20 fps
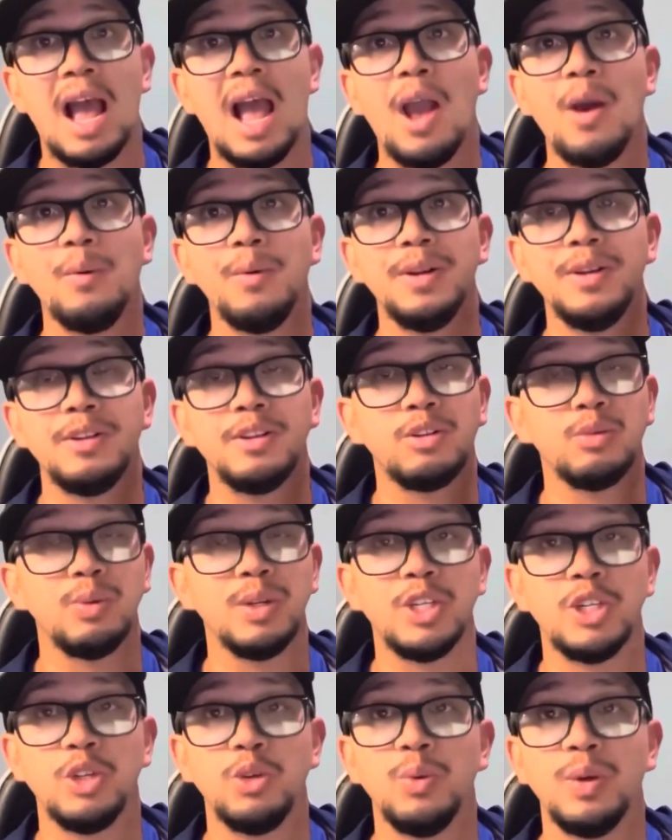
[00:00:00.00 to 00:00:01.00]
I would
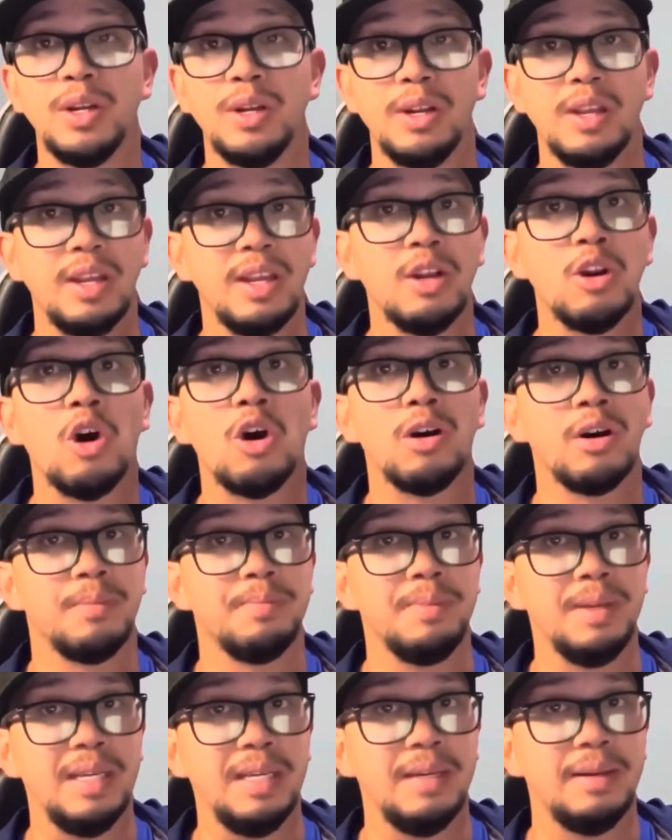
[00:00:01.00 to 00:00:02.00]
switch to it in a
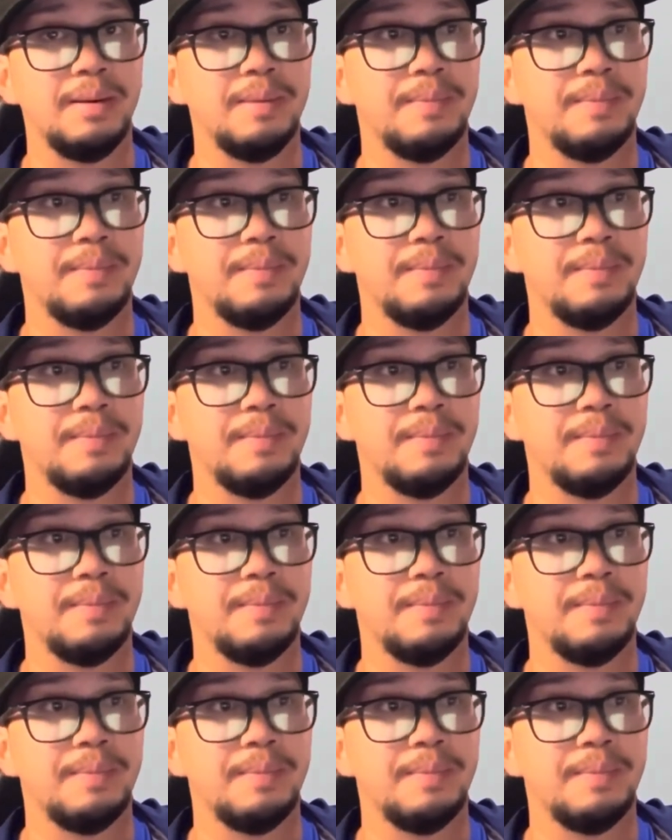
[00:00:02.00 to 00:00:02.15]
heartbeat.